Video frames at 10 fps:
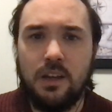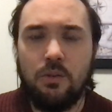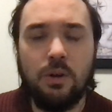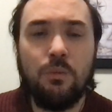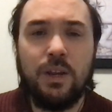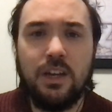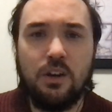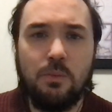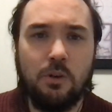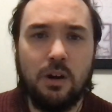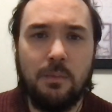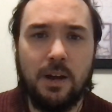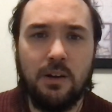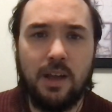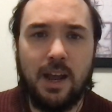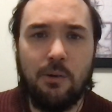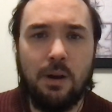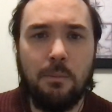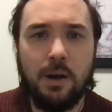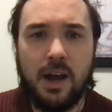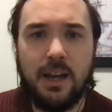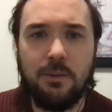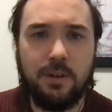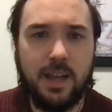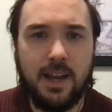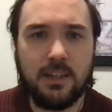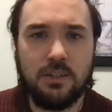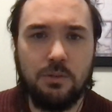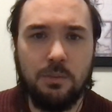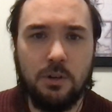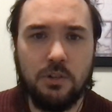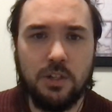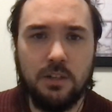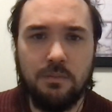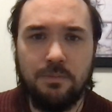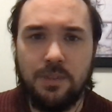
When we know more about how our body reacts to emotion,